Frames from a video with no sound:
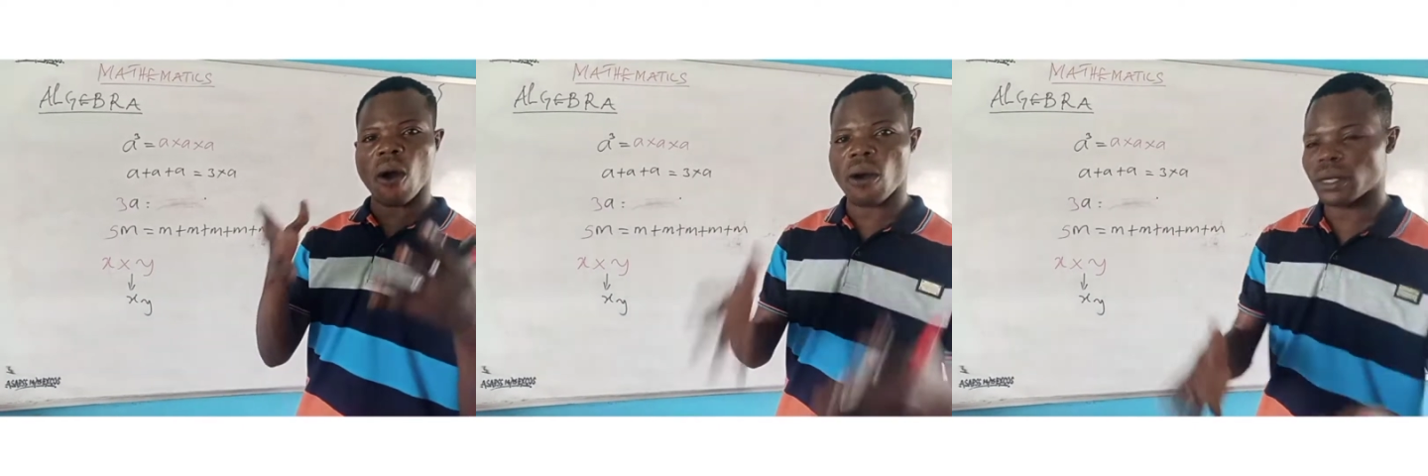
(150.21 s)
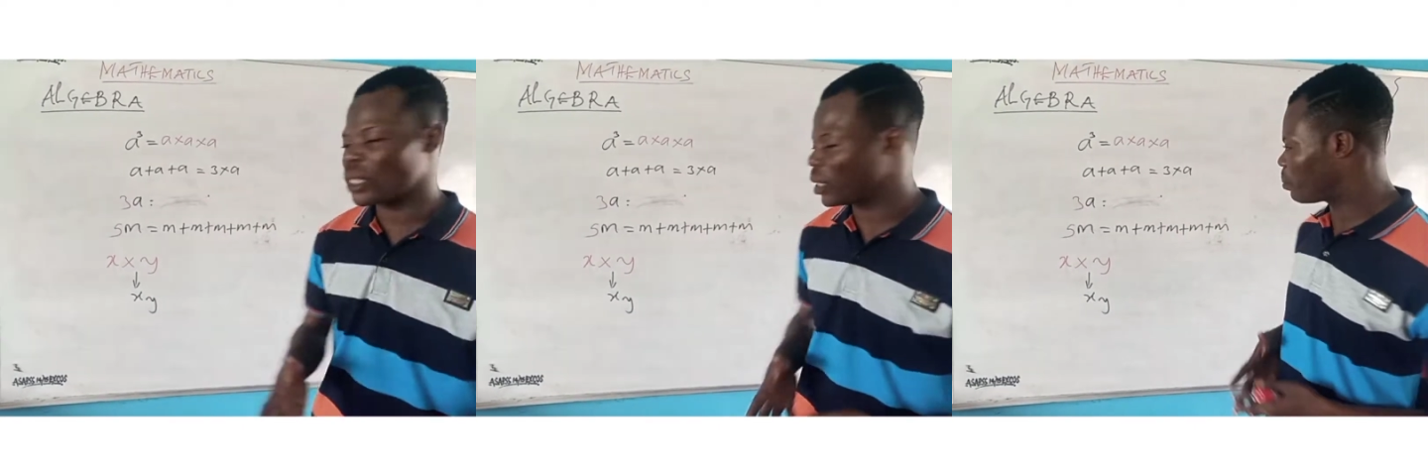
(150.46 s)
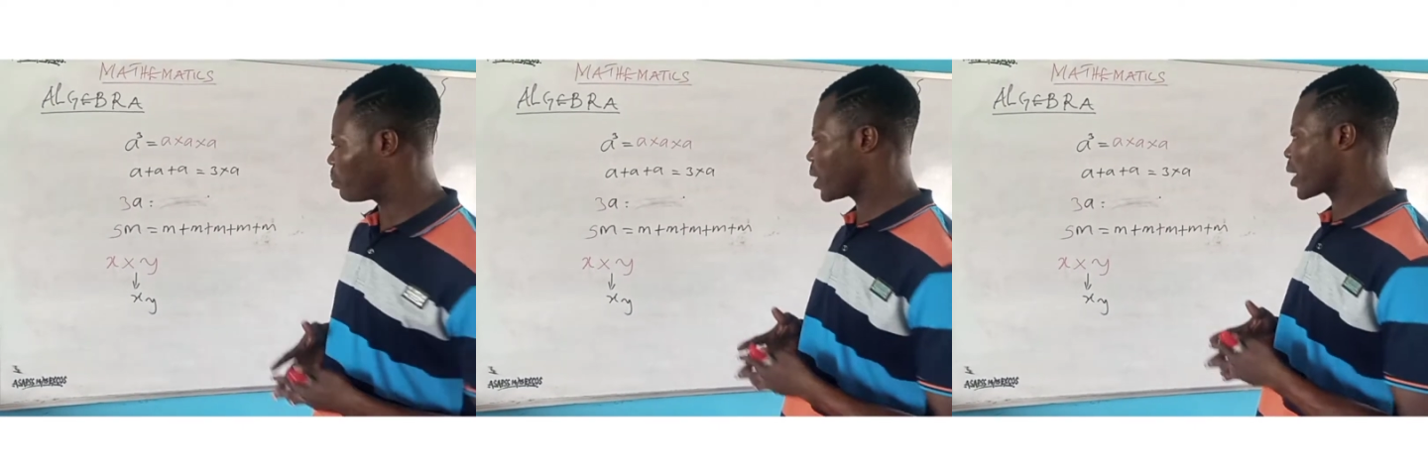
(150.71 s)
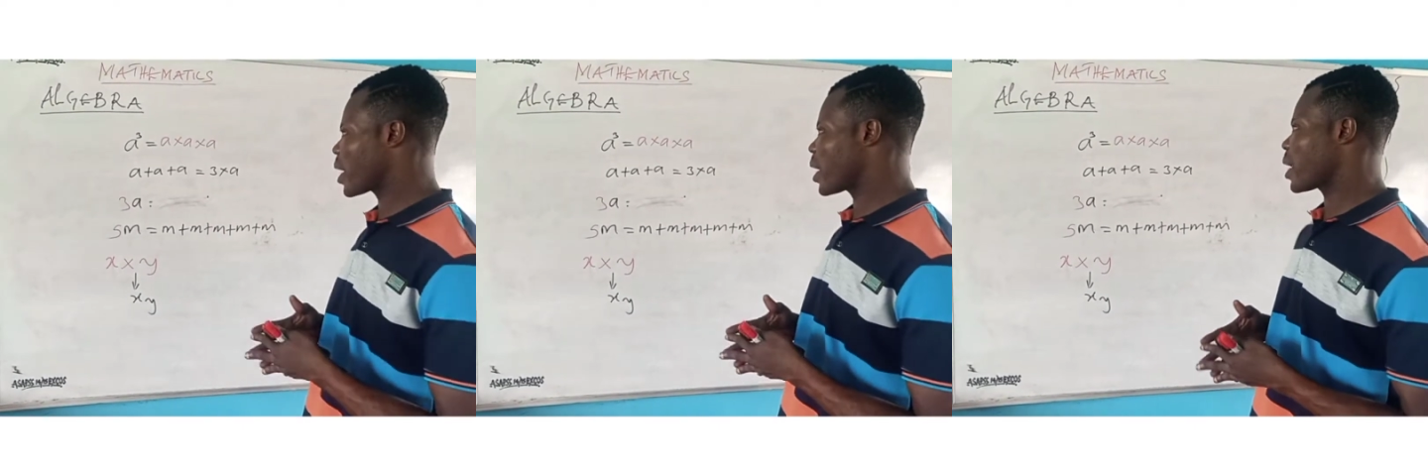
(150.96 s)

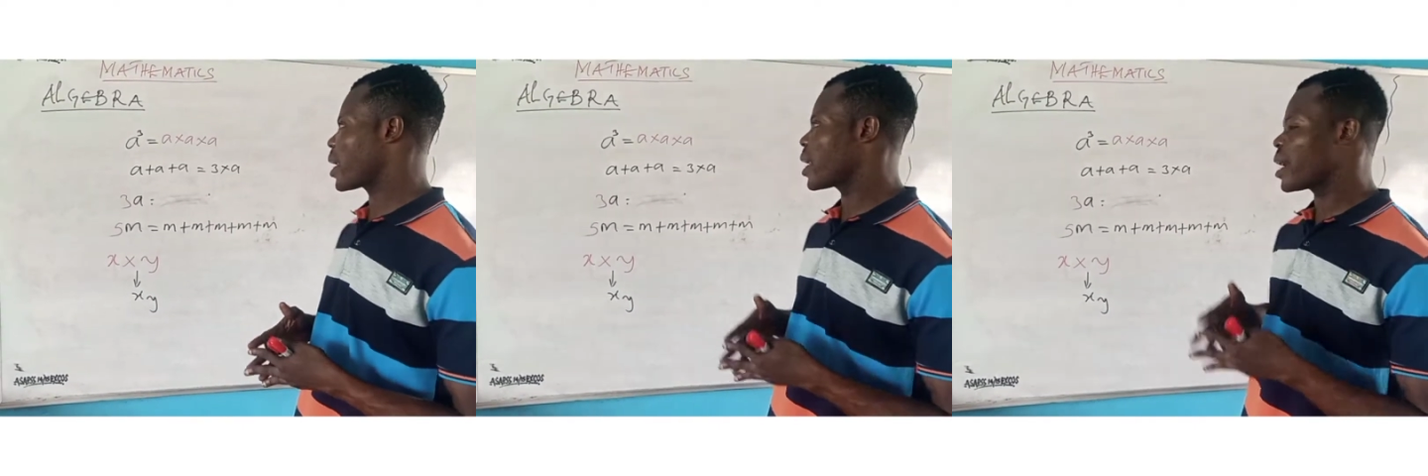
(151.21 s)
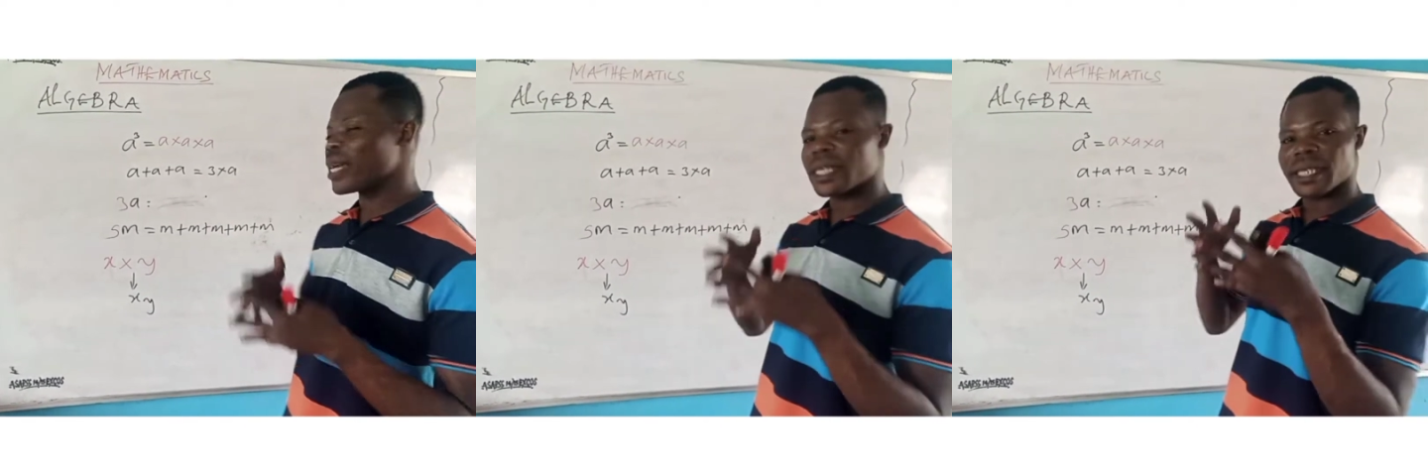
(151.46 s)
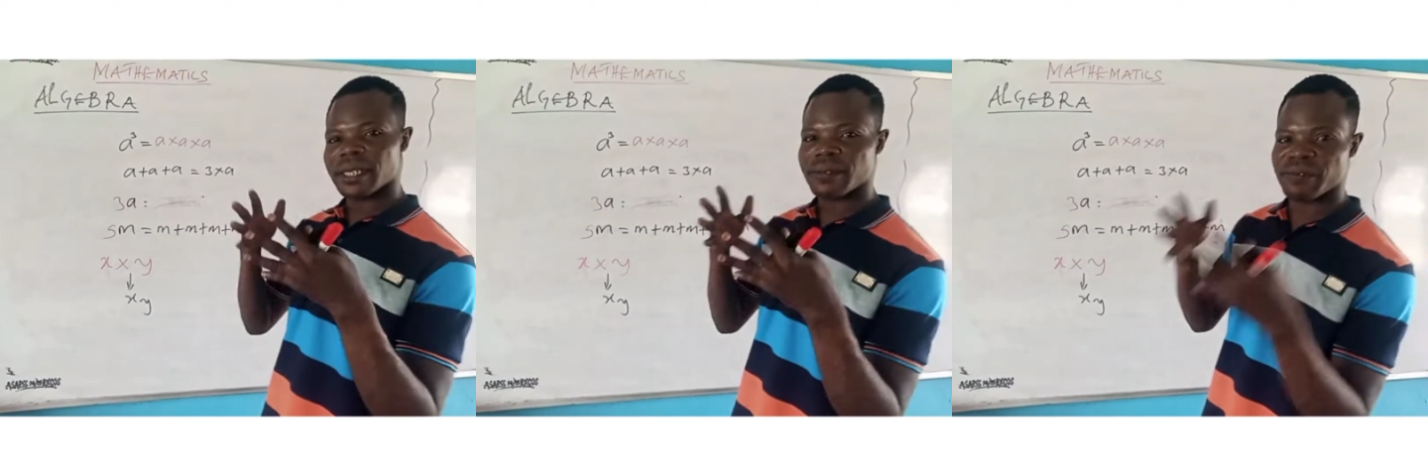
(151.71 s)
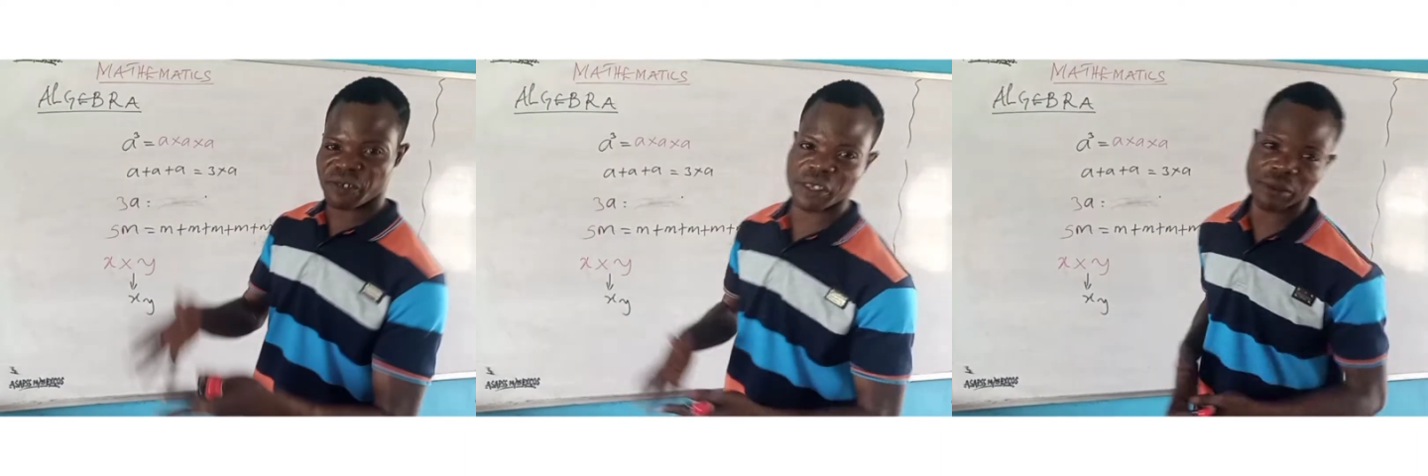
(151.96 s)
algebraic
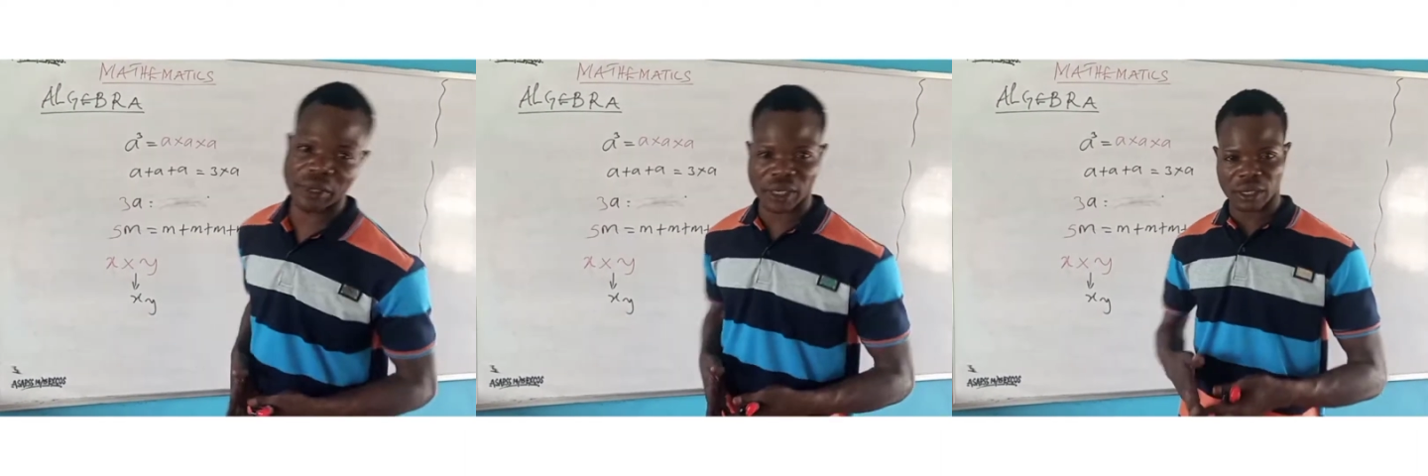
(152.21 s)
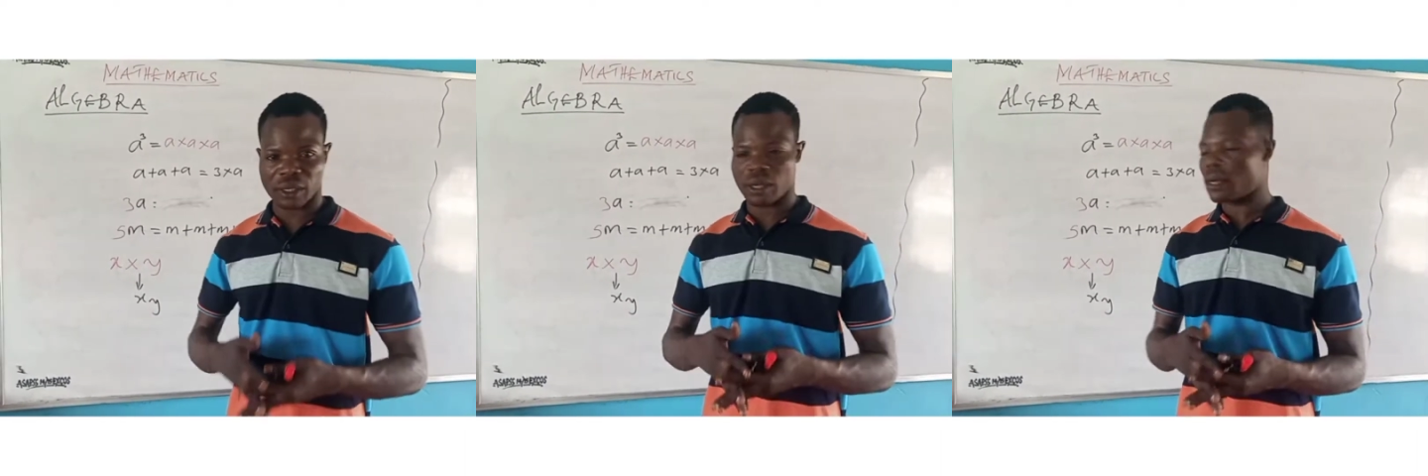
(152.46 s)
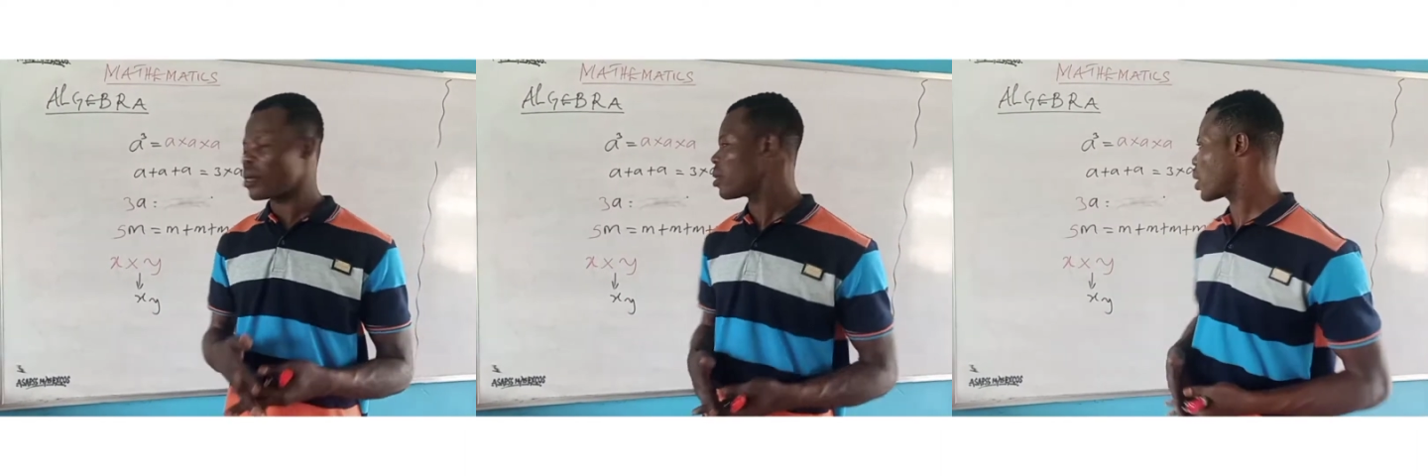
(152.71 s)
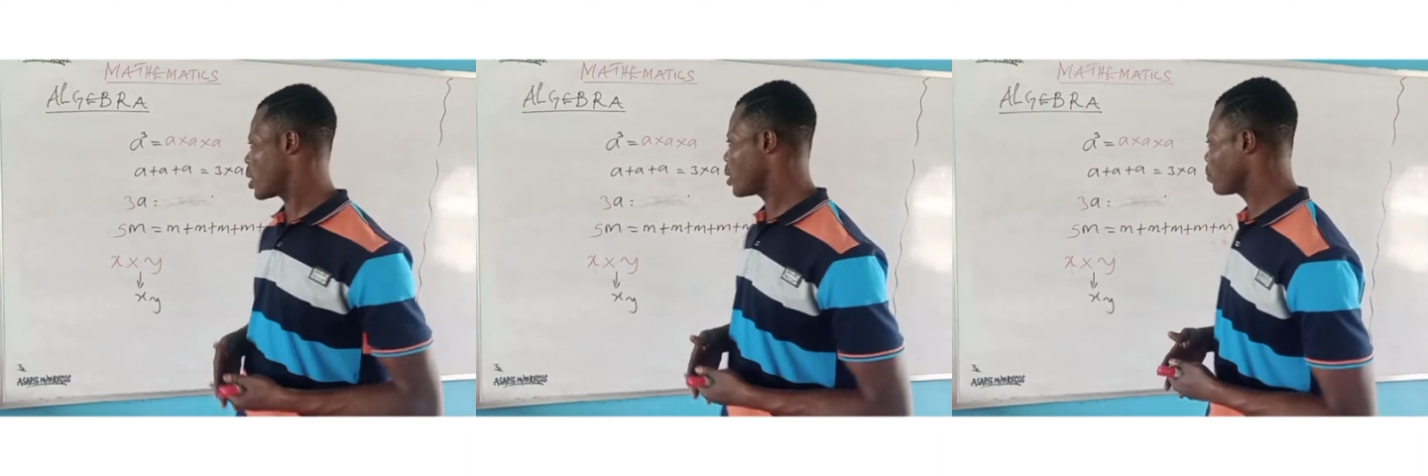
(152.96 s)
field.
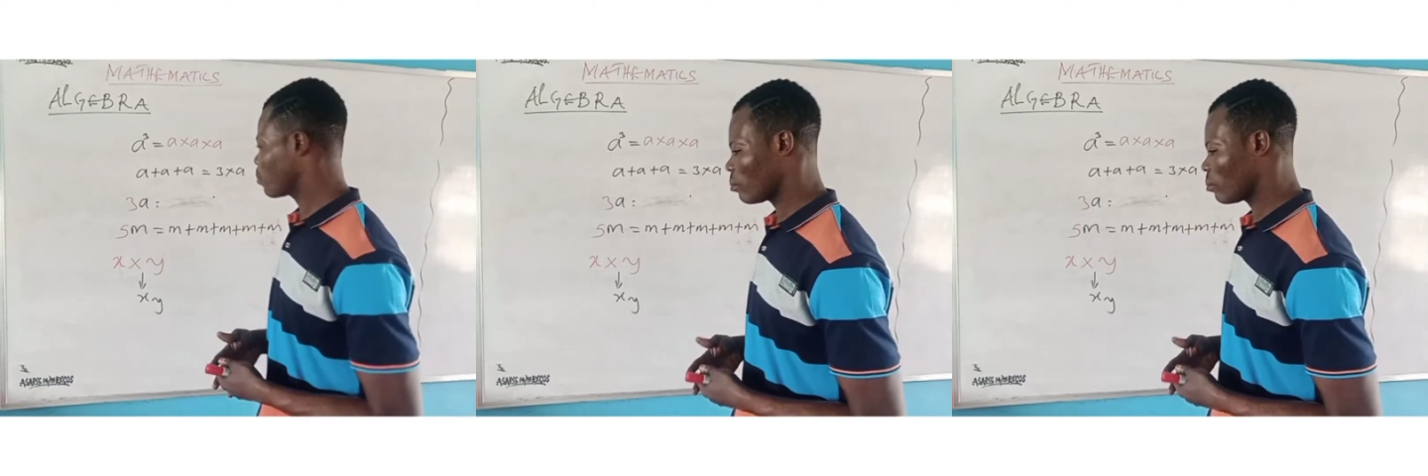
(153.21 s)
Okay,